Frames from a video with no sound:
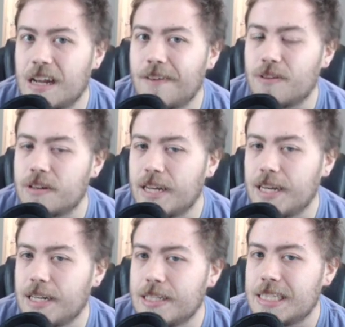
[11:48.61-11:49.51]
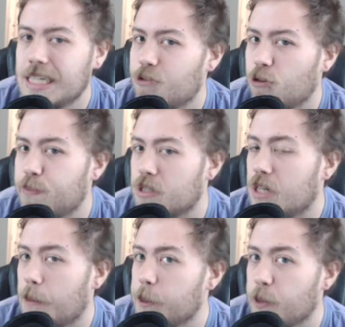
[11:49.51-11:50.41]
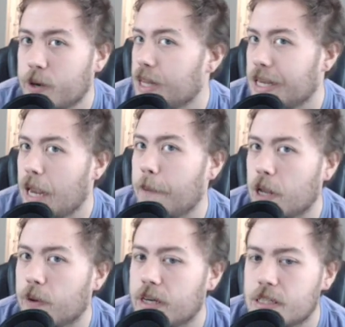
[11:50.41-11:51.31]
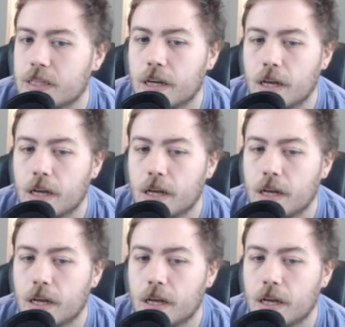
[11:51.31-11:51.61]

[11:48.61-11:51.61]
and if they're taking 6, we're probably winning the game anyways.